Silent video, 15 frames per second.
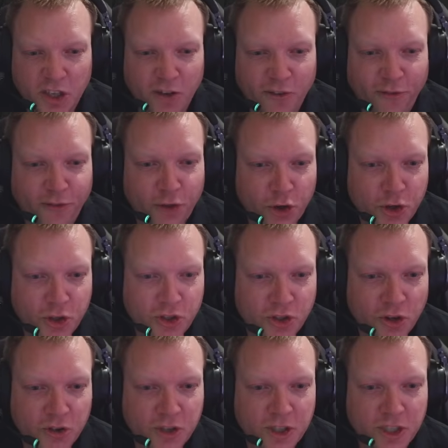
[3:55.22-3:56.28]
focus
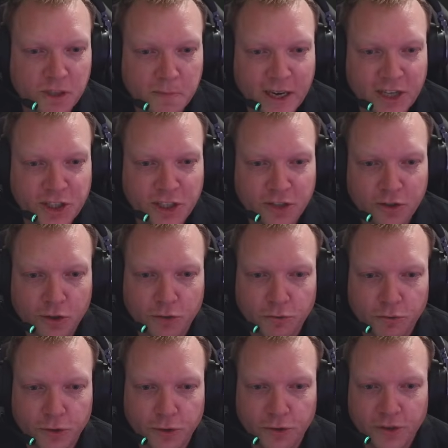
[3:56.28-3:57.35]
on smashing
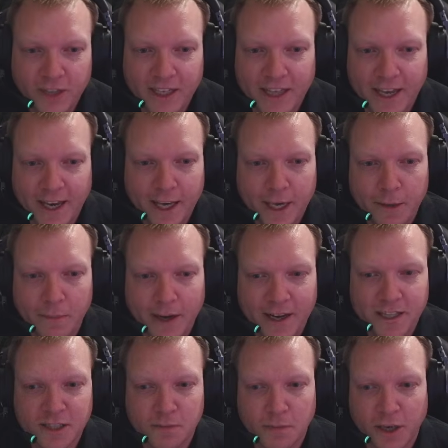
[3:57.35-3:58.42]
through the game
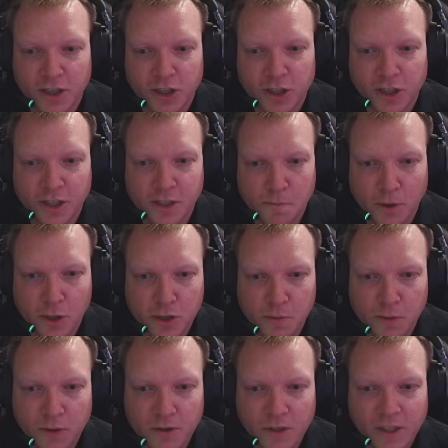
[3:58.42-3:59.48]
as much as
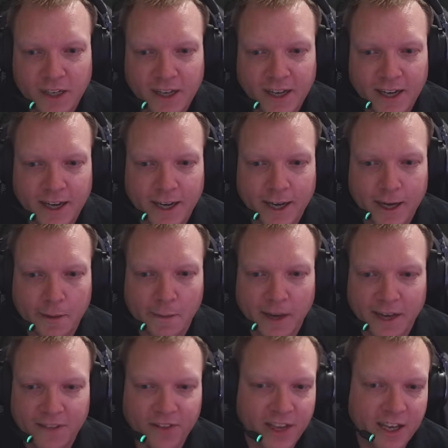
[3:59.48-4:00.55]
possible.
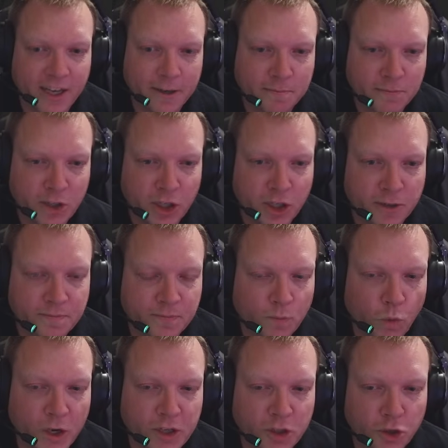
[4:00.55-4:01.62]
And then,
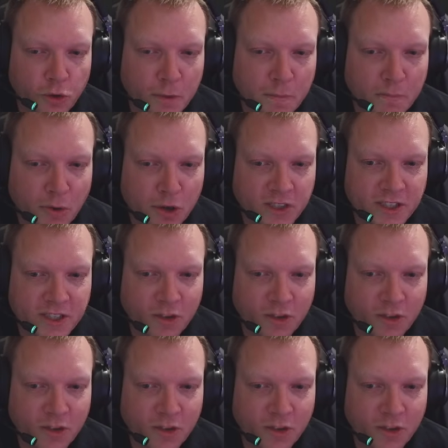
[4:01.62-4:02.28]
when doing bossing